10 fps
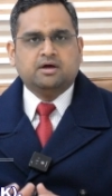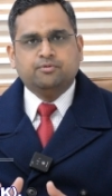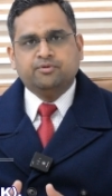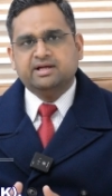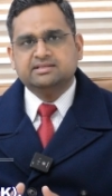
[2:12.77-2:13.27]

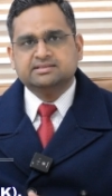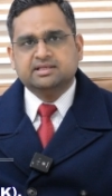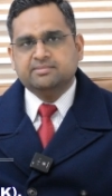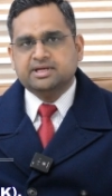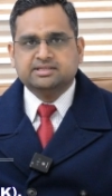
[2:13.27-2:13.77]
When
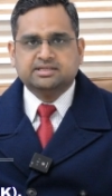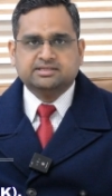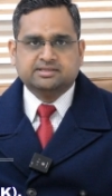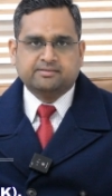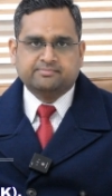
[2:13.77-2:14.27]
the patient
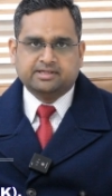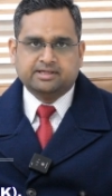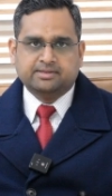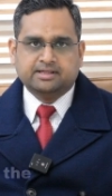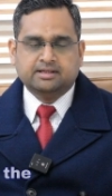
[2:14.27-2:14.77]
is
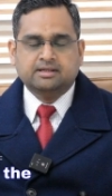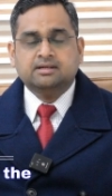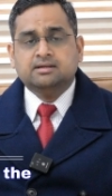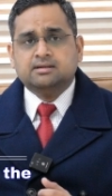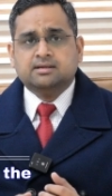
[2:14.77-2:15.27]
comfortable,
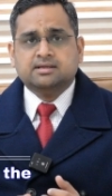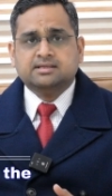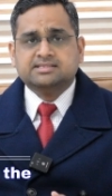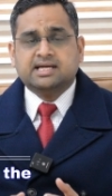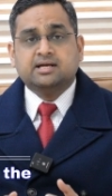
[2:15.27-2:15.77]

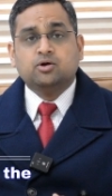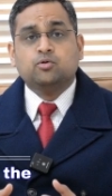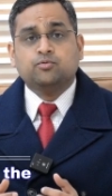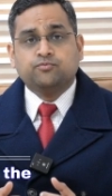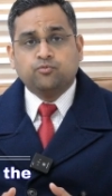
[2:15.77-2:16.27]
say
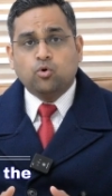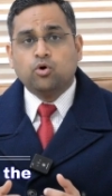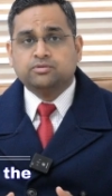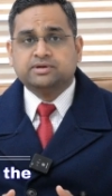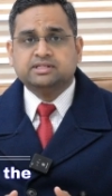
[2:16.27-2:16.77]
around
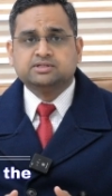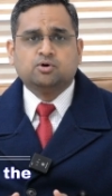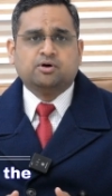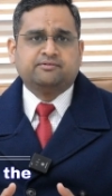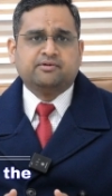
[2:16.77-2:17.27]
4 weeks
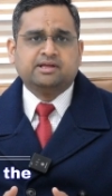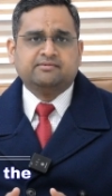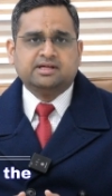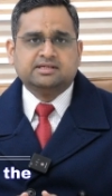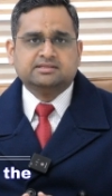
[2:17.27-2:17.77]
or 5
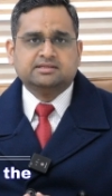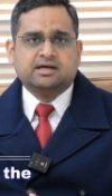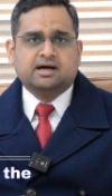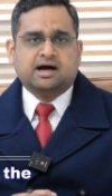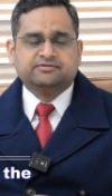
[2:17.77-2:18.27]
weeks
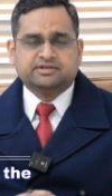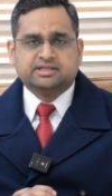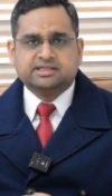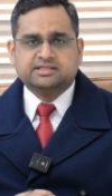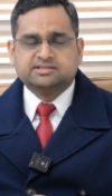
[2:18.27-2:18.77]
after
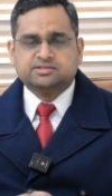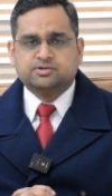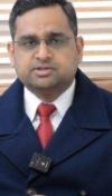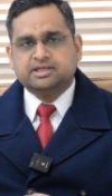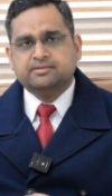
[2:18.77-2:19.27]
the disc
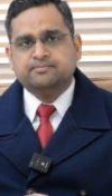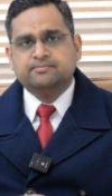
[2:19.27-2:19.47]
surgery,